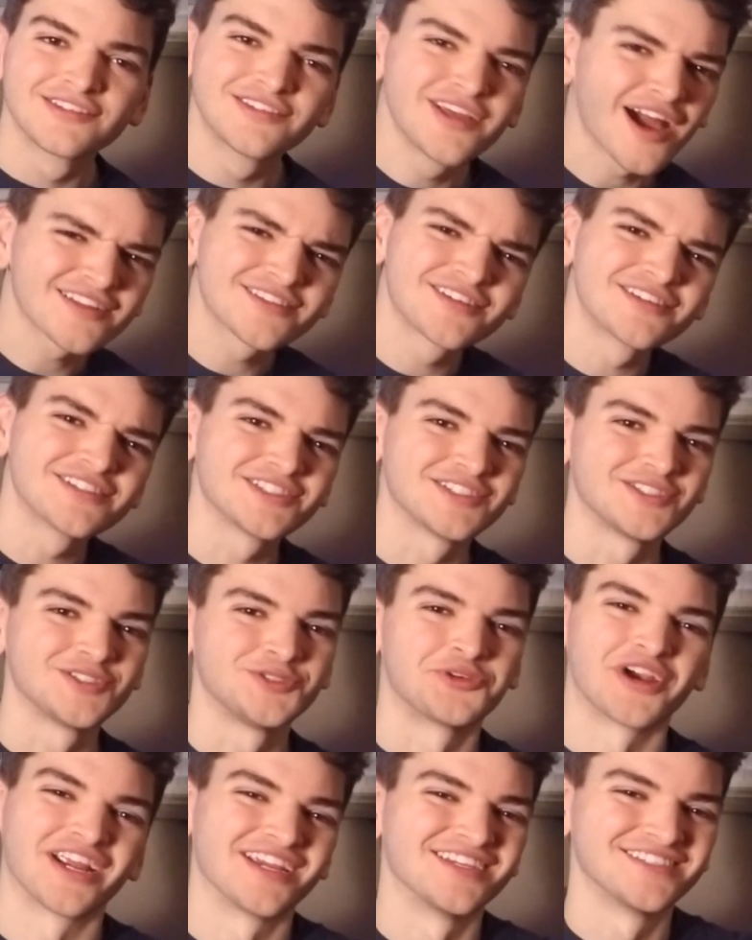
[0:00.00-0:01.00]
Dr.
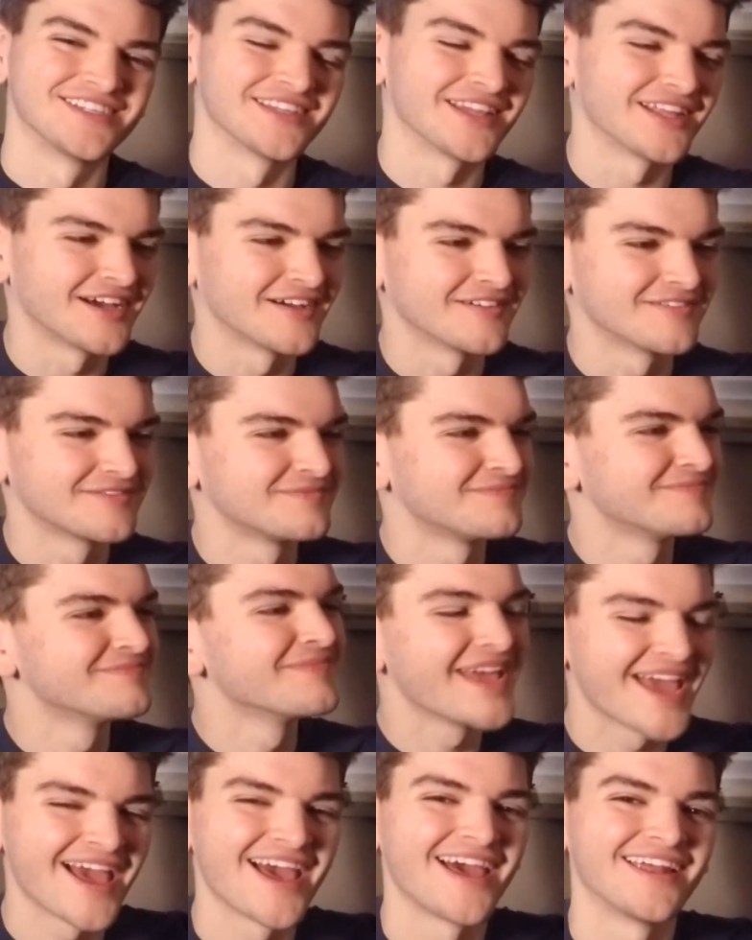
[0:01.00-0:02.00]
Strangelove,
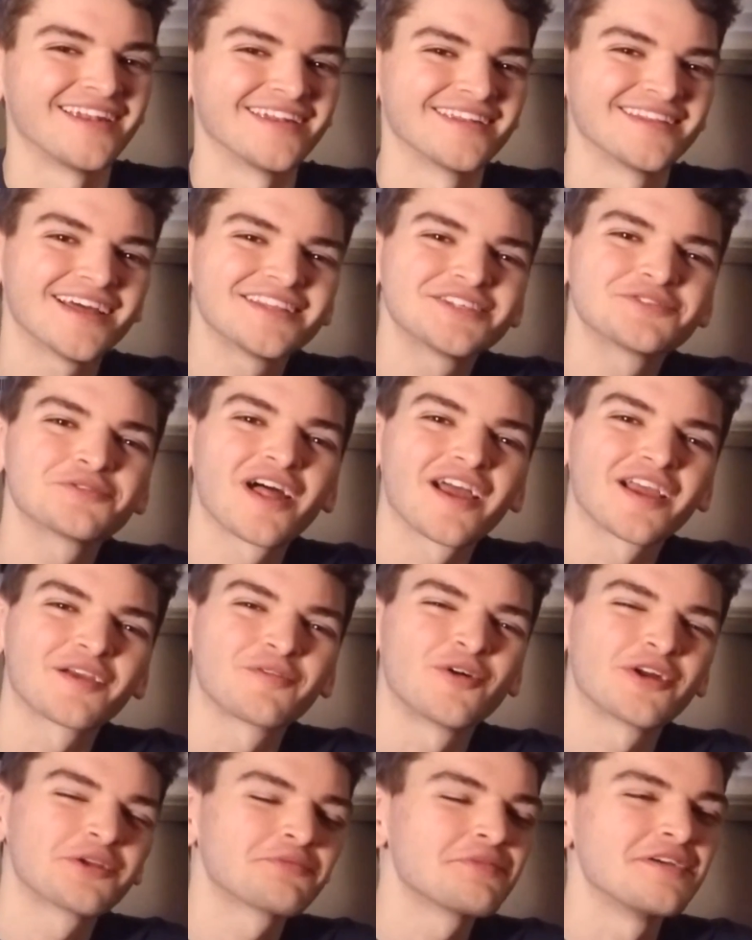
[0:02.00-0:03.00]
man, that's
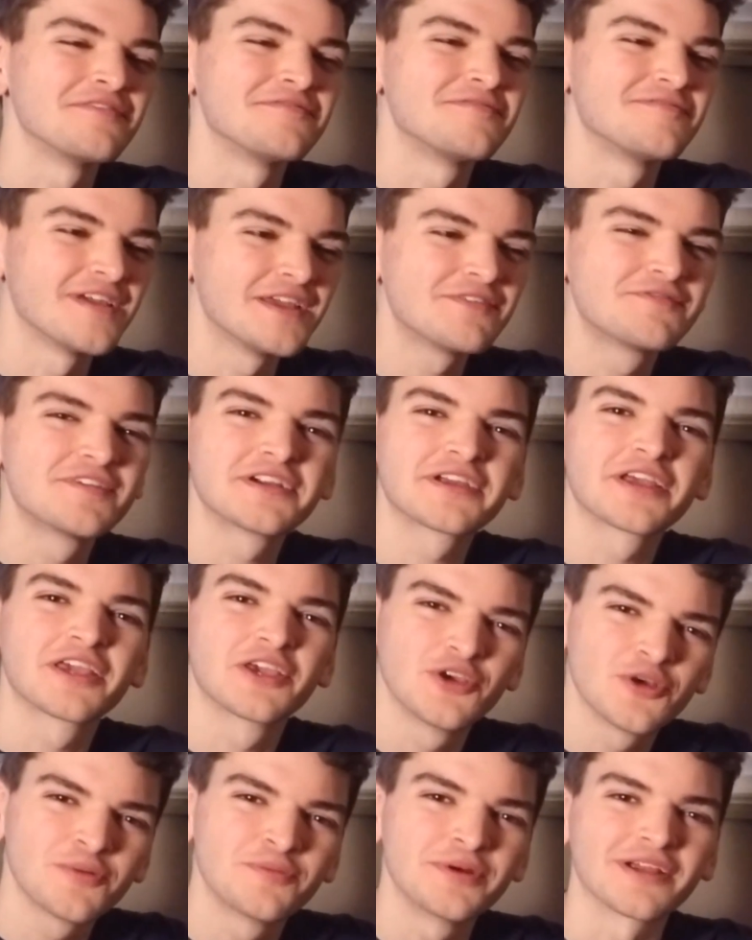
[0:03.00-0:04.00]
like one of my favorite
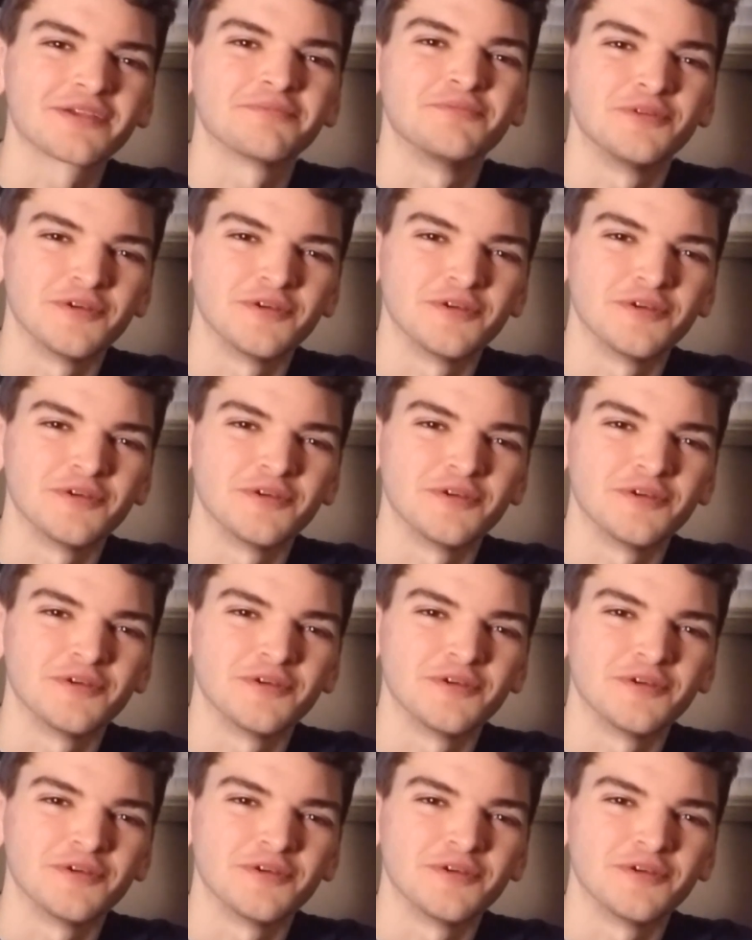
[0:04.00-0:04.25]
Kubrick